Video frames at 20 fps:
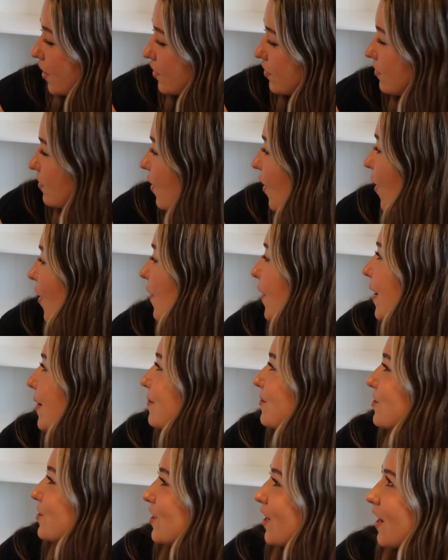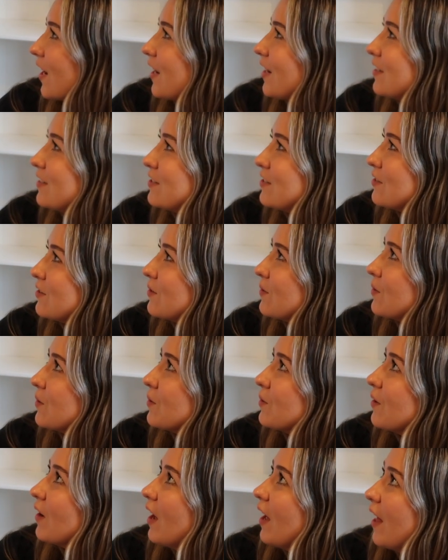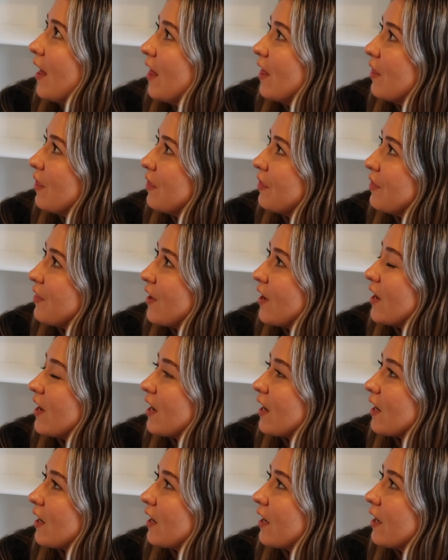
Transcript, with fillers: So I'm trying to think.